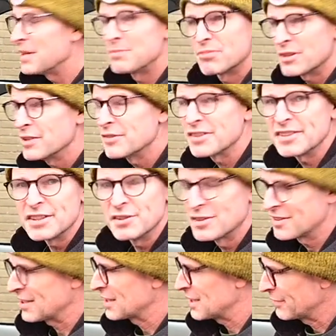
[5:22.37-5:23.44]
Previously, you
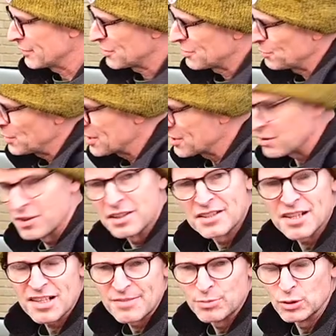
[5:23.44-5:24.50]
just had to have a switch on the
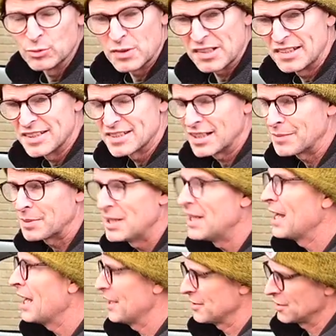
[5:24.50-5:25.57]
dashboard which lit up
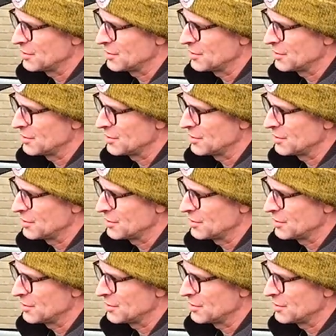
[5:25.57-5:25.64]
and you